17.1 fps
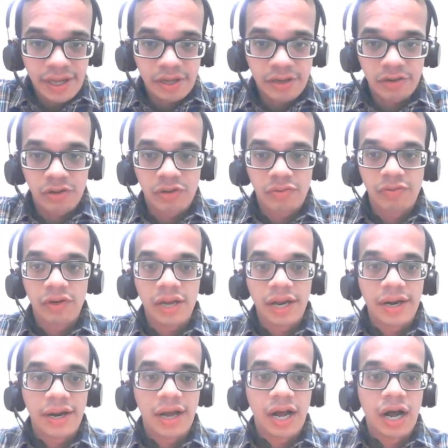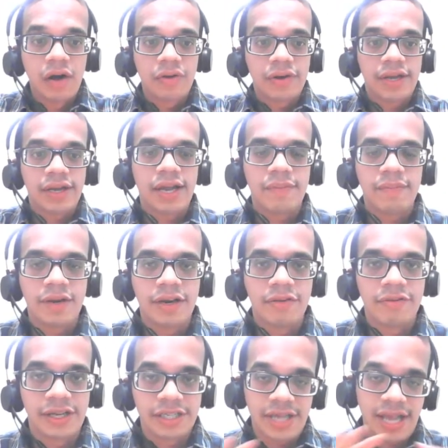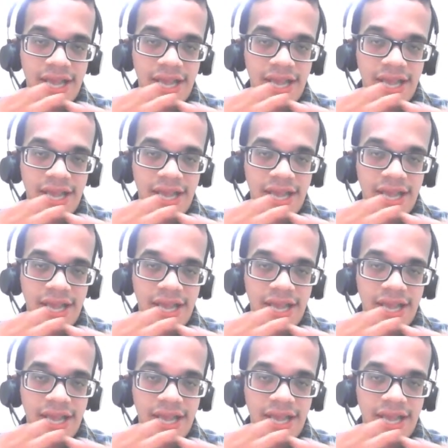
are useful and how they can be leveraged.